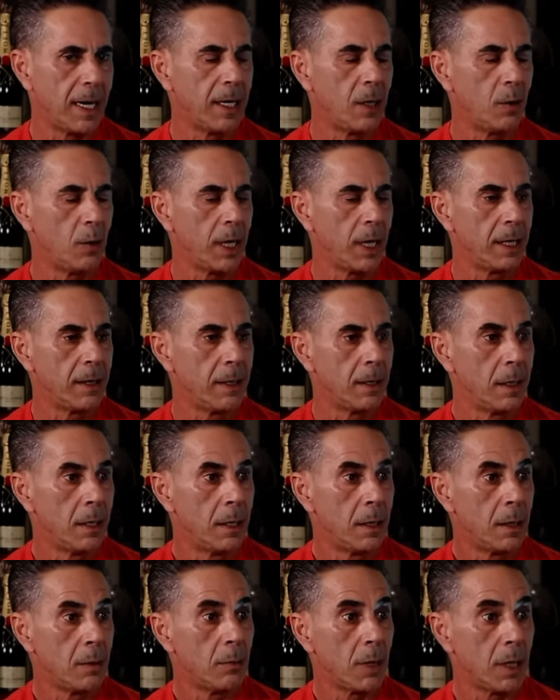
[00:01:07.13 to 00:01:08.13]
Anyway,
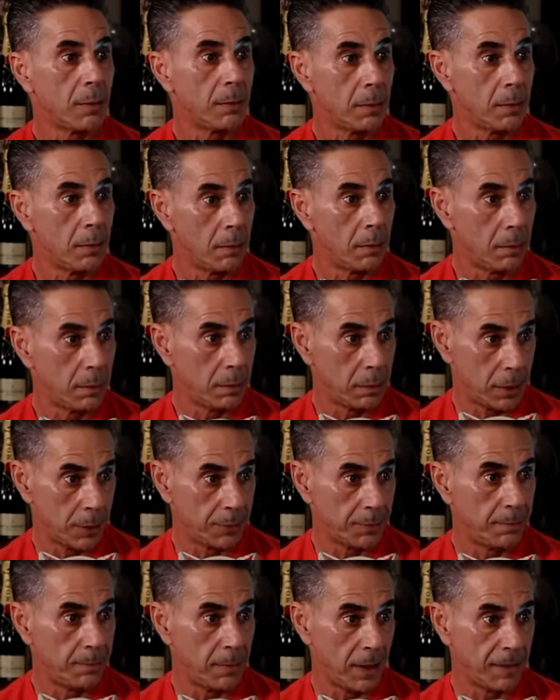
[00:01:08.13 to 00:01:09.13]

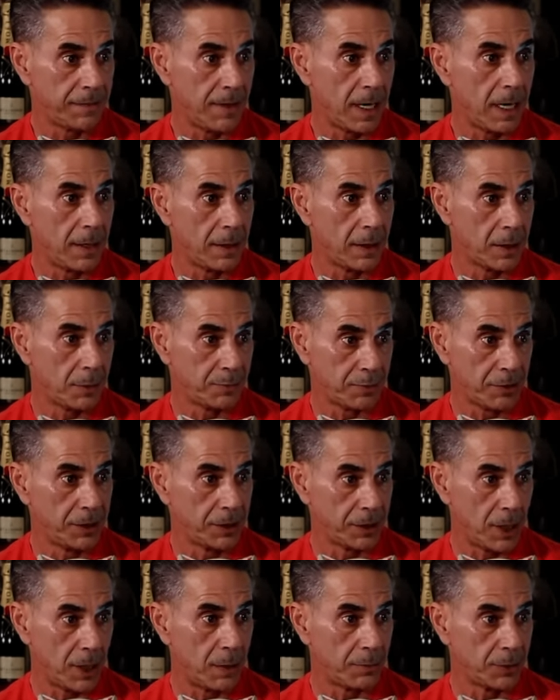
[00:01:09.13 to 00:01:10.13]
the
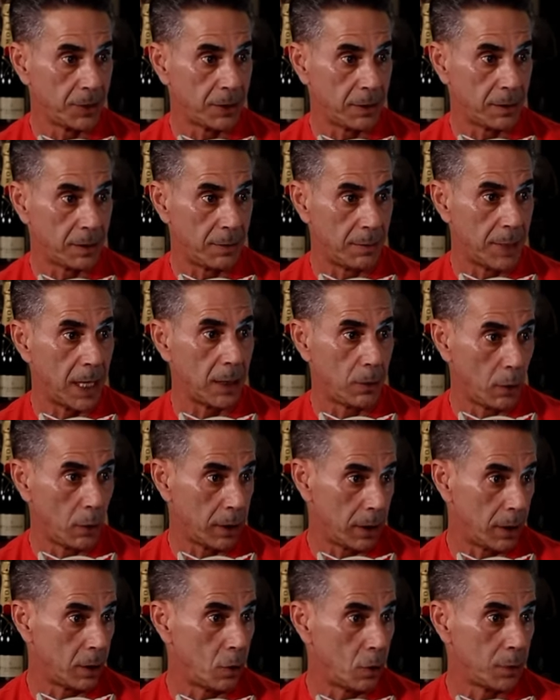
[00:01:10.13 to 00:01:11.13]
priest comes to my
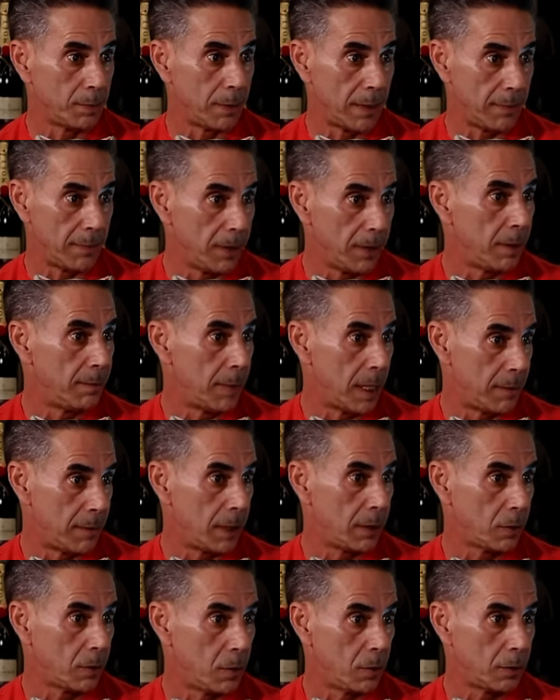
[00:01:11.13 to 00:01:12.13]
lawyer. He called my mother. My
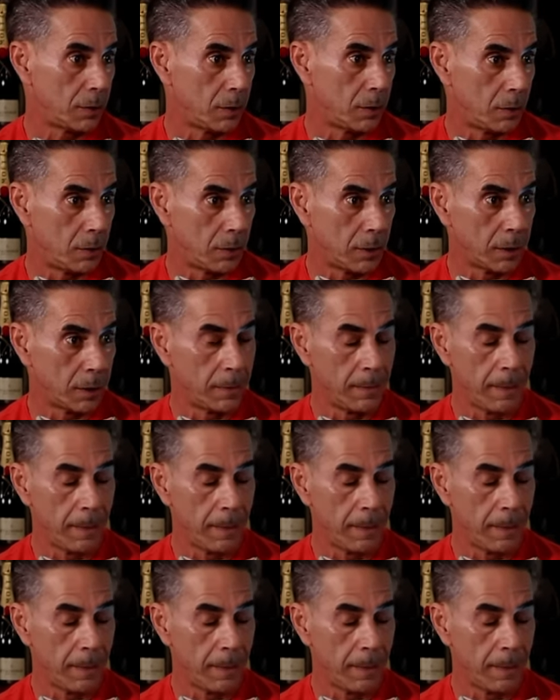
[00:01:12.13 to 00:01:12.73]
mother calls the lawyer.